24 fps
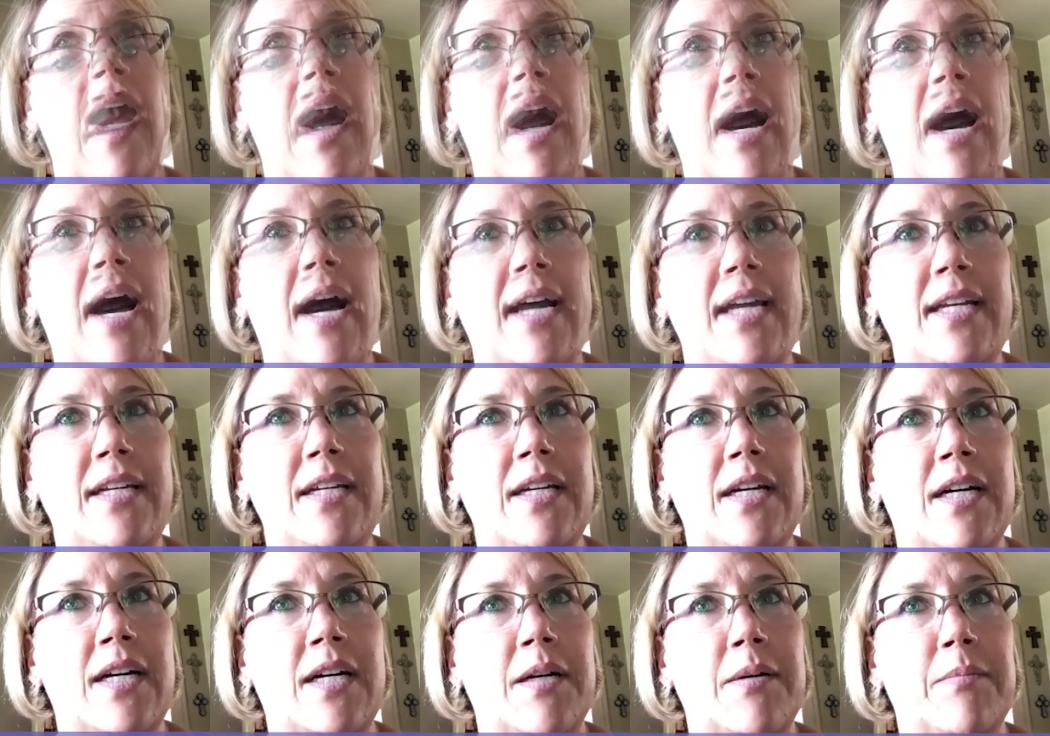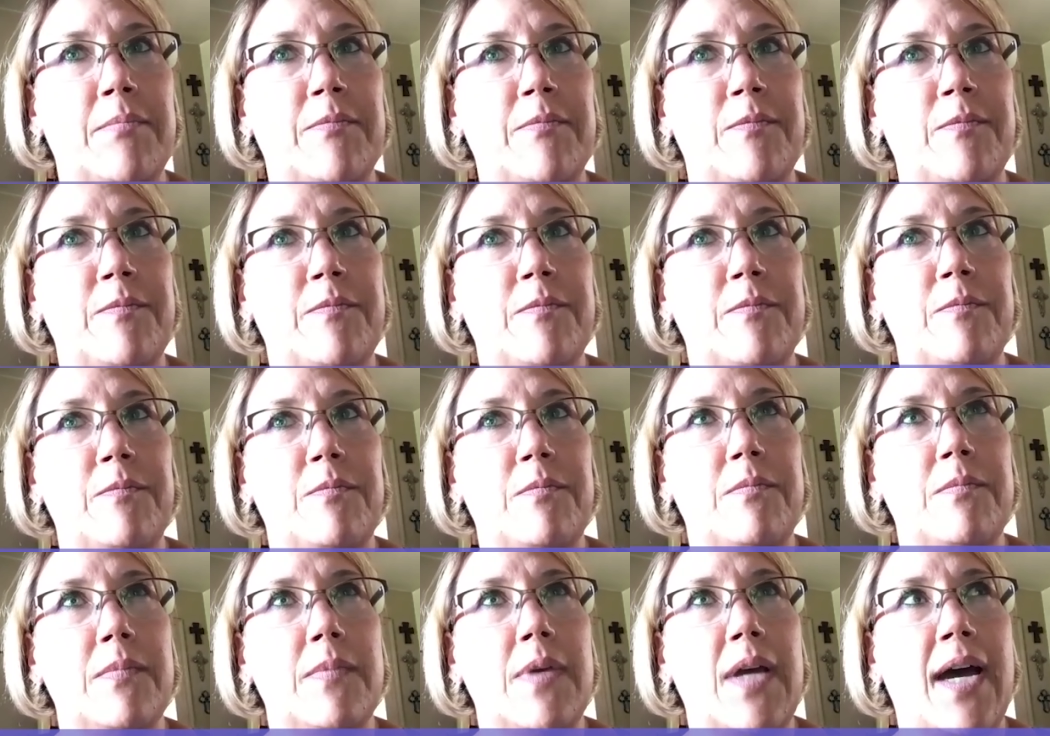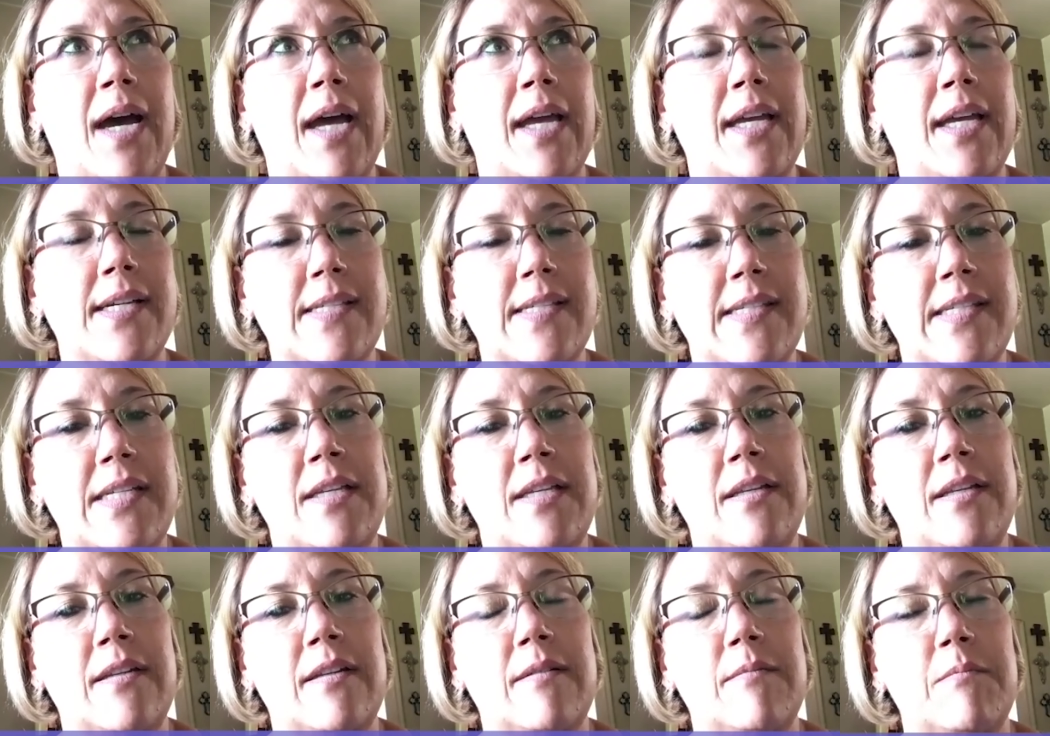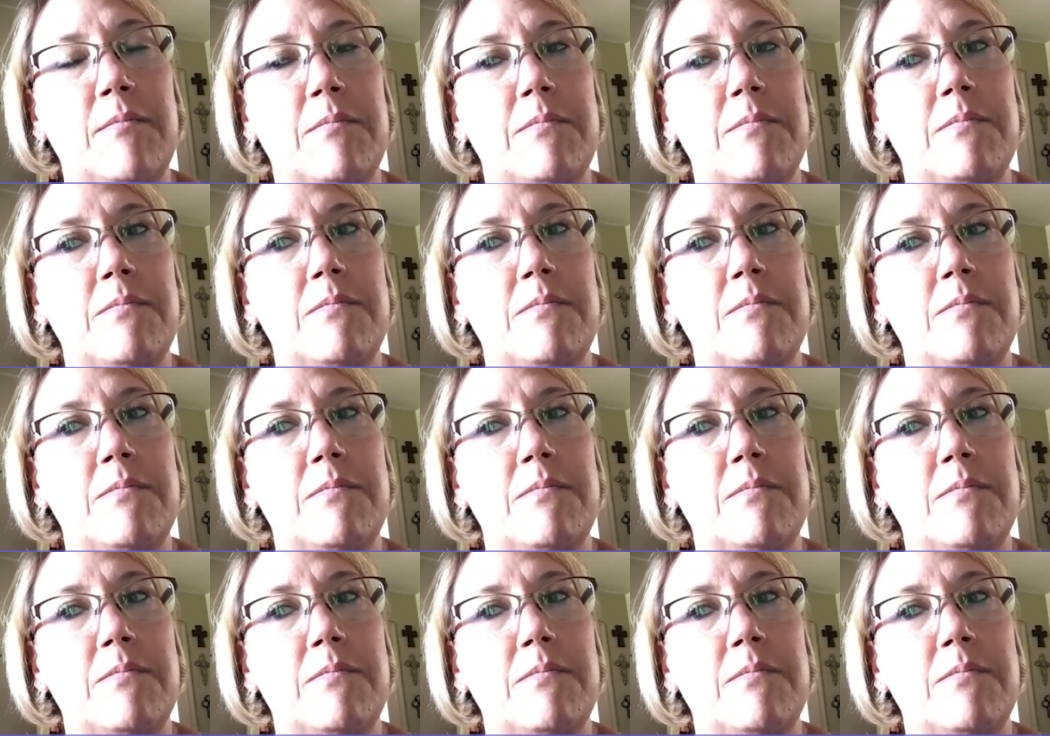I guess in